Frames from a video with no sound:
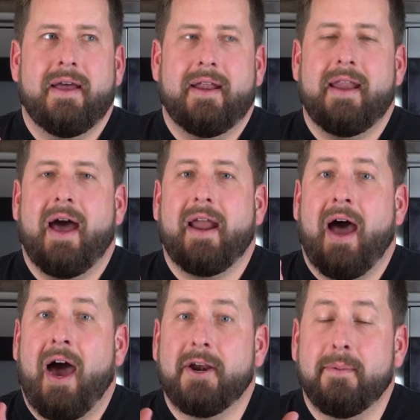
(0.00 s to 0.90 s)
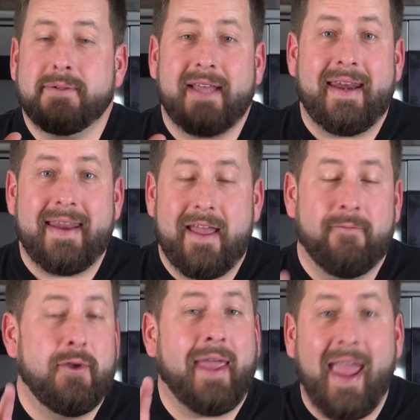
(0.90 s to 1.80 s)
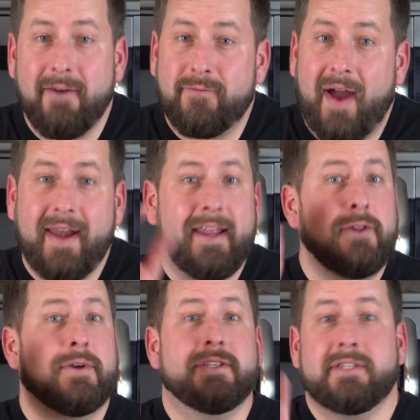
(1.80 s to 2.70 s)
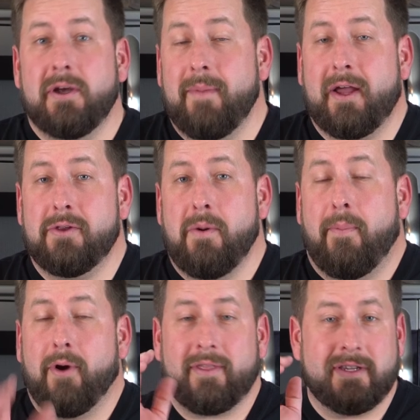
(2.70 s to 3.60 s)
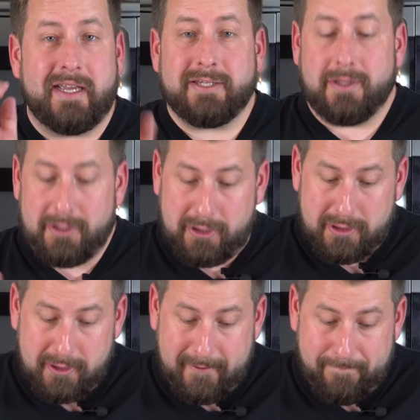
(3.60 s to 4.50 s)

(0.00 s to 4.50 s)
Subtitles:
Not 100%. And if you can't find it, you can still make Kalua pork that tastes delicious.